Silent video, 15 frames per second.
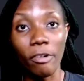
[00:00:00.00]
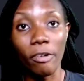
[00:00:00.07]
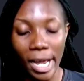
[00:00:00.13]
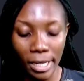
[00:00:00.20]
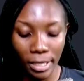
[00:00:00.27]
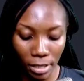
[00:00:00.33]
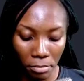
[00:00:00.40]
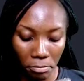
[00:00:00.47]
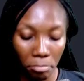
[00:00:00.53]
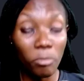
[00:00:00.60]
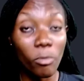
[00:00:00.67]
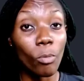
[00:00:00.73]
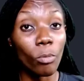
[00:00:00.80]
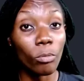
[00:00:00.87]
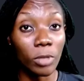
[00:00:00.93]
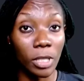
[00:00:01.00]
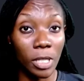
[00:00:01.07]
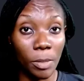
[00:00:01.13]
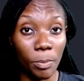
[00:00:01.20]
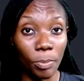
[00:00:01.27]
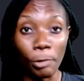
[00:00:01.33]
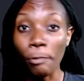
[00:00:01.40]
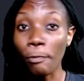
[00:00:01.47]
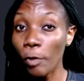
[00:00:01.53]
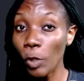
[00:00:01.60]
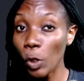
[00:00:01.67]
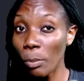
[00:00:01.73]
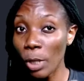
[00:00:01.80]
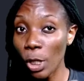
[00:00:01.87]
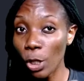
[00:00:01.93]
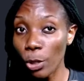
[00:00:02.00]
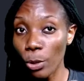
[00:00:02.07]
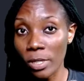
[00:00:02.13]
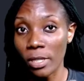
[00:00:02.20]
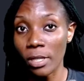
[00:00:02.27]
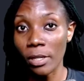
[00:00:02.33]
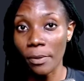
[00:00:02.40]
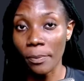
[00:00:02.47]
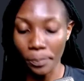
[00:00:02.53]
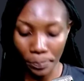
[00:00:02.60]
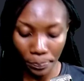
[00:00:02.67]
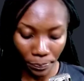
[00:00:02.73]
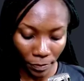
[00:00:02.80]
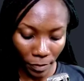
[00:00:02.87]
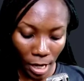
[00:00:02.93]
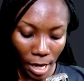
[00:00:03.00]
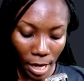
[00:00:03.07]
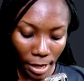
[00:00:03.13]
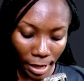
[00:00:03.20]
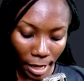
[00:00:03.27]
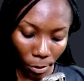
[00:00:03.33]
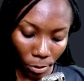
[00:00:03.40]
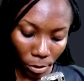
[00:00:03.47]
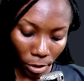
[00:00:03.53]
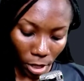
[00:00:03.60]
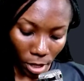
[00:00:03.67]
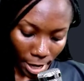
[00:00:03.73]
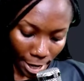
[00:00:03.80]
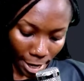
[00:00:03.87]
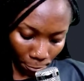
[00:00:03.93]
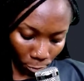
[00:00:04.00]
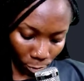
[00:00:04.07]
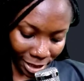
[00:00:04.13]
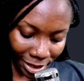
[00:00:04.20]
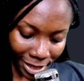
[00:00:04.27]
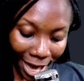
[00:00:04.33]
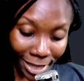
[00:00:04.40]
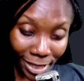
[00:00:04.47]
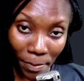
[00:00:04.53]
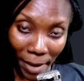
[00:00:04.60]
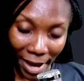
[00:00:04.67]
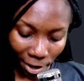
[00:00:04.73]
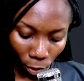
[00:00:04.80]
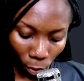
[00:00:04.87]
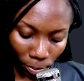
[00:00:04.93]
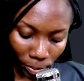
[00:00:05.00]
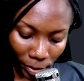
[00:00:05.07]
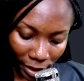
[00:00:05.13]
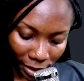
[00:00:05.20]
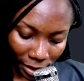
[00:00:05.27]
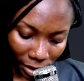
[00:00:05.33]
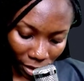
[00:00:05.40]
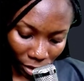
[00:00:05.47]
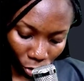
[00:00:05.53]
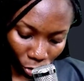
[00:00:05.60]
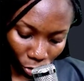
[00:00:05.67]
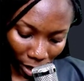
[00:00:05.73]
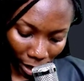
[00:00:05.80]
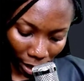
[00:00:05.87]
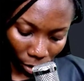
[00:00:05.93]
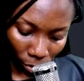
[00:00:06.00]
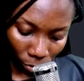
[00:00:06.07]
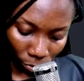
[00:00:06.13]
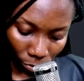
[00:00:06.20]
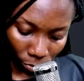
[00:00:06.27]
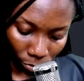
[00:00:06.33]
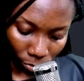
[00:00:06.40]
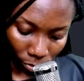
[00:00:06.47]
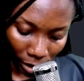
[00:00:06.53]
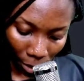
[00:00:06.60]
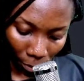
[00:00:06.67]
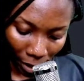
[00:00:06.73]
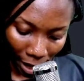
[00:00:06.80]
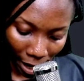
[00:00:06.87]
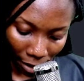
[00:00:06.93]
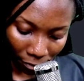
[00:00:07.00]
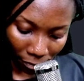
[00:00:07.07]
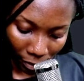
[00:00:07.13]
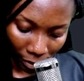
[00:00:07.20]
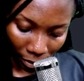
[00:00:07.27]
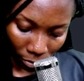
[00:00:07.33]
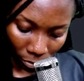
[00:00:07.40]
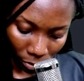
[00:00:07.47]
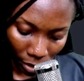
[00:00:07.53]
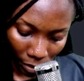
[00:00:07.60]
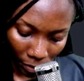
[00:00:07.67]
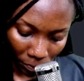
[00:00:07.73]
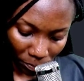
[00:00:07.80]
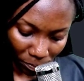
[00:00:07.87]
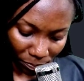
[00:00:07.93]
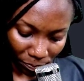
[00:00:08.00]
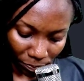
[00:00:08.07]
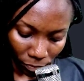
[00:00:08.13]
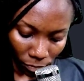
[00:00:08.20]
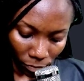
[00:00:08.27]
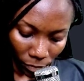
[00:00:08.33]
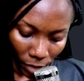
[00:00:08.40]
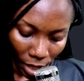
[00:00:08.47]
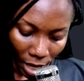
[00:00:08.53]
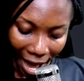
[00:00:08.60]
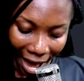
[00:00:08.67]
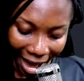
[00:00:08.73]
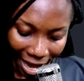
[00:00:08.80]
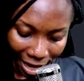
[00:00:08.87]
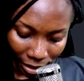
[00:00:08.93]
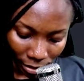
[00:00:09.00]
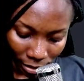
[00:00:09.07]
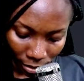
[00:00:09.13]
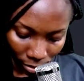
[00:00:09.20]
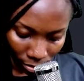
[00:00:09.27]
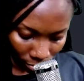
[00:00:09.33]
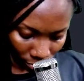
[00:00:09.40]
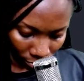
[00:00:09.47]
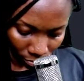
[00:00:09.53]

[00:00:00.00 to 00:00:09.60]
All right, simple. Follow me closely. Now, if we start by completing this triangle that we have here, okay, and